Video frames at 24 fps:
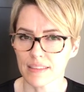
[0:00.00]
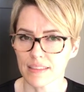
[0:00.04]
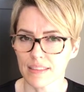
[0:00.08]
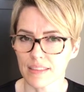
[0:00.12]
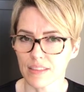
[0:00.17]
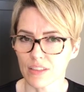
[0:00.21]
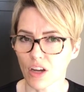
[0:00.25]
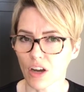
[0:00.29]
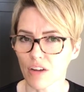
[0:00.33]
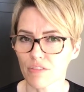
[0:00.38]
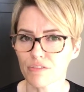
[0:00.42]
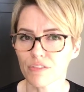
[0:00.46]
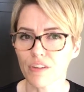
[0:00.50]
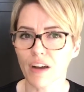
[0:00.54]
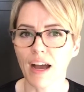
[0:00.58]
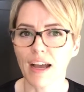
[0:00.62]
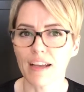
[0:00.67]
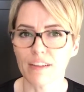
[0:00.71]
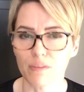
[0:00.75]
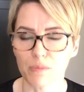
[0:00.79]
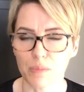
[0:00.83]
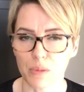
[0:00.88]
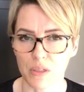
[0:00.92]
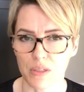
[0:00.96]
Not
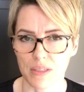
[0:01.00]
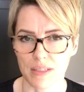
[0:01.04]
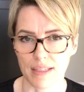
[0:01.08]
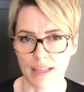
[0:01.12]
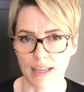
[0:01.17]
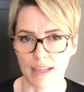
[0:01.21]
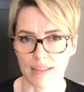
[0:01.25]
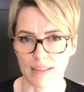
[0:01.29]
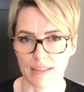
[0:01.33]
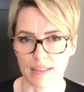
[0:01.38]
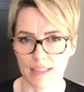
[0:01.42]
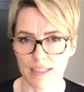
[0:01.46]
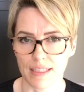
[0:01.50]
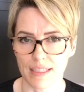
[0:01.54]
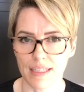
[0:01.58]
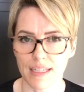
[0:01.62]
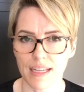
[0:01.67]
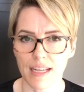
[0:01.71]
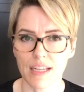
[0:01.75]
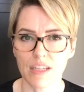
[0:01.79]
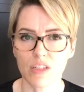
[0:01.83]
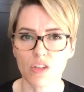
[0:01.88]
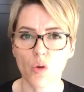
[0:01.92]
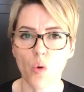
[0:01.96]
5%,
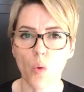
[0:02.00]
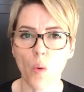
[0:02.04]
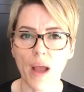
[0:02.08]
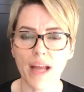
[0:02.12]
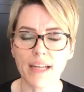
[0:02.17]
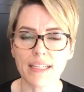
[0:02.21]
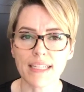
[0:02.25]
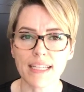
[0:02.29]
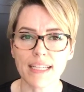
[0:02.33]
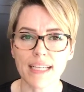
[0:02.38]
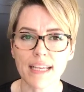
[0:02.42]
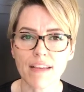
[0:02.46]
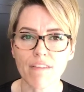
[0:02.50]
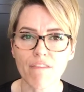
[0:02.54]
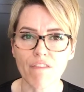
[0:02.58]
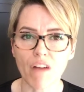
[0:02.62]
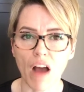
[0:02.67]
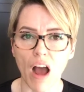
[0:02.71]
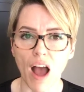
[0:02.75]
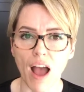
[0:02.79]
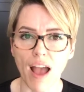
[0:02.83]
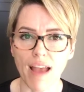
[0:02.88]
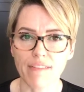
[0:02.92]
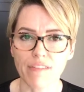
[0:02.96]

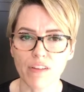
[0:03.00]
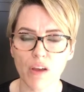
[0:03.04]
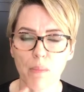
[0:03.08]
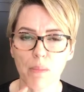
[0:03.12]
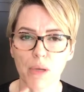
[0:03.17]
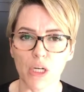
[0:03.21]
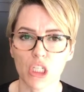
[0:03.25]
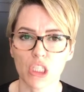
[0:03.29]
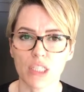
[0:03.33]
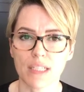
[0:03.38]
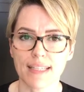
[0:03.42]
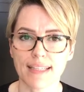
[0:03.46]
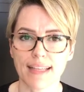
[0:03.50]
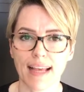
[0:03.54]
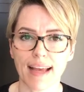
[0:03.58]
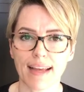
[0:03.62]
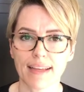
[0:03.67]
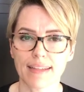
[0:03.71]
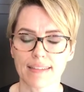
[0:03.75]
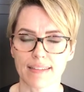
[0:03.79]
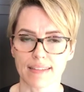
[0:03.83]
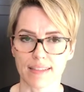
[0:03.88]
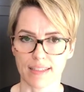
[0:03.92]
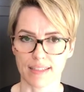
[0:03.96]

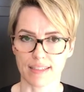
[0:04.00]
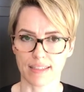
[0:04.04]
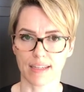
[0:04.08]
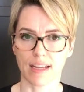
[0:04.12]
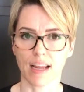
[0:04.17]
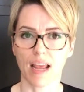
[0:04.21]
25%.